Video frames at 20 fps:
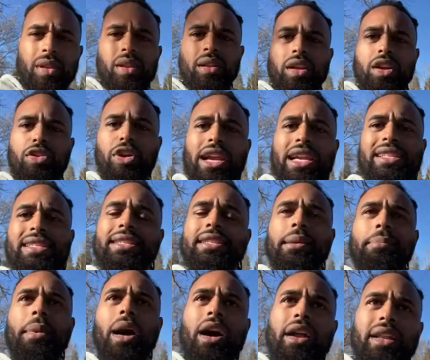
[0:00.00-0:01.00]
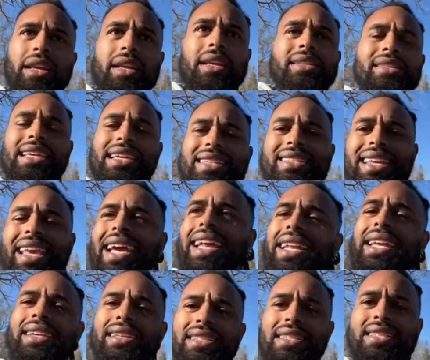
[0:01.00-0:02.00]
Crazy, demonic,
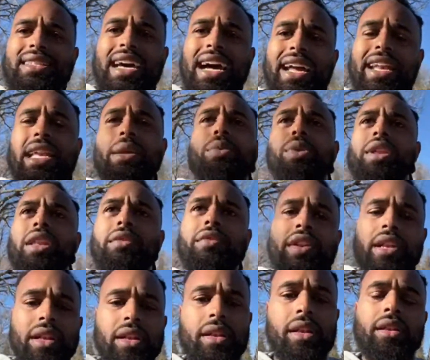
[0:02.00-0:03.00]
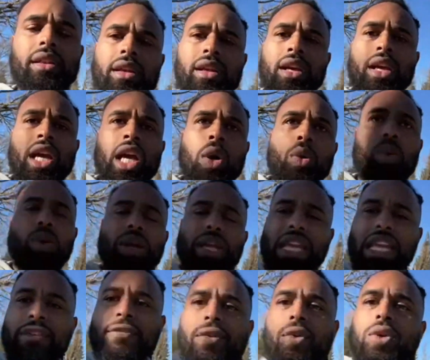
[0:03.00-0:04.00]
satanic society we're living in. Where
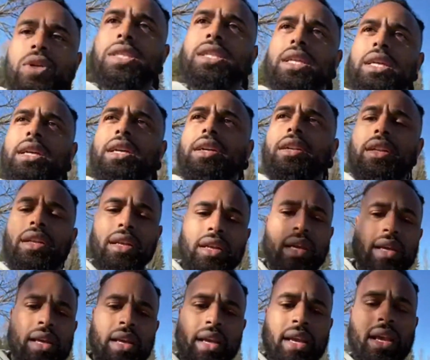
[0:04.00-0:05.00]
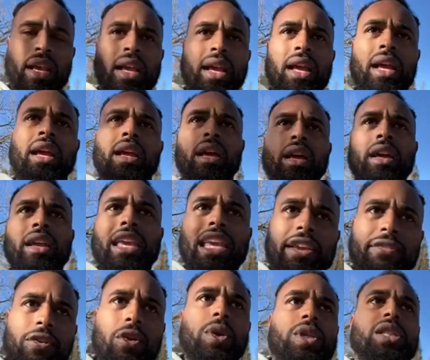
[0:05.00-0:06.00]
evil is good
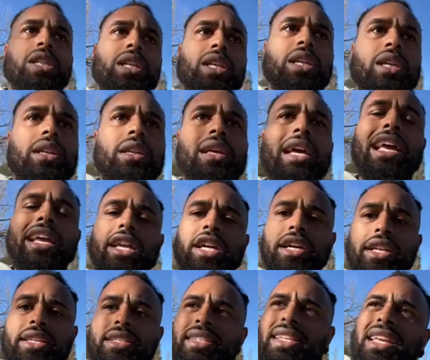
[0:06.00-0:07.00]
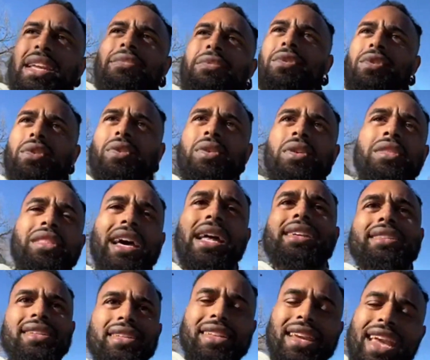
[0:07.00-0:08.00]
Evil is good and good is evil. That
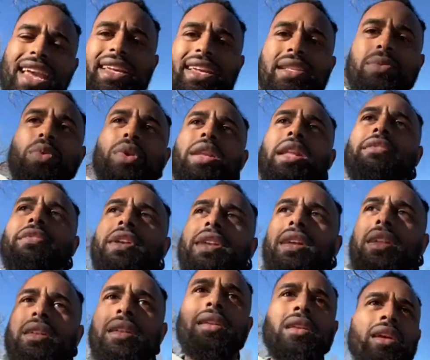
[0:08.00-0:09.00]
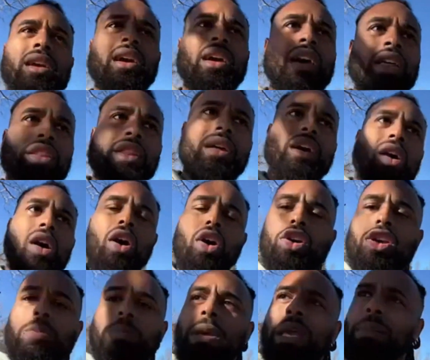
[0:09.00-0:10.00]
is the days we're living in. All
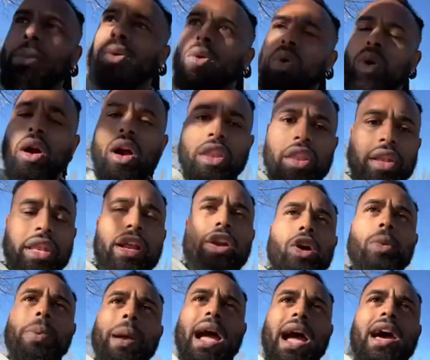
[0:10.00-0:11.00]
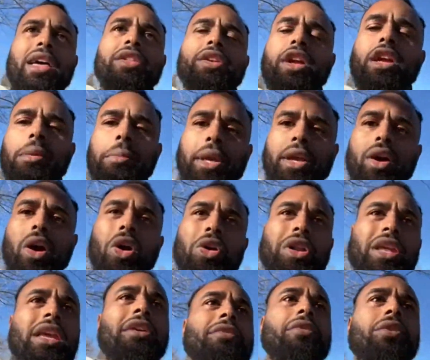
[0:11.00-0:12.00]
you people who are on the narrow path, you're going to be called
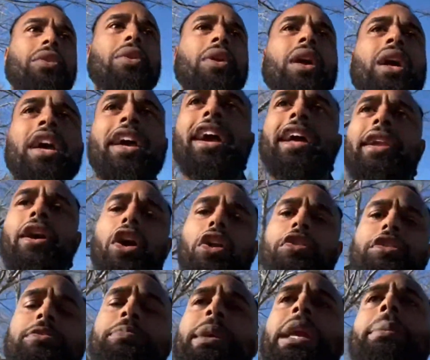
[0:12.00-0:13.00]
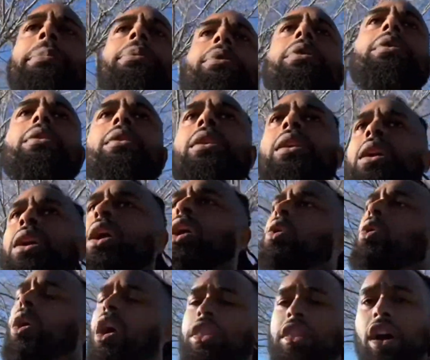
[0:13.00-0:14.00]
evil. And all those people who
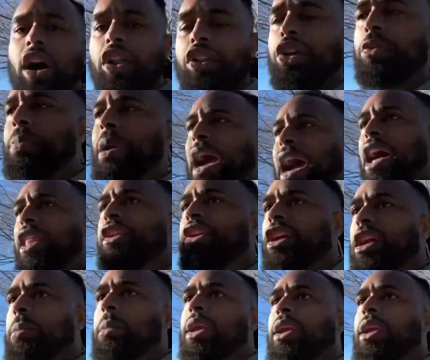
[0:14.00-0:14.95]
are on the other path, they're going to be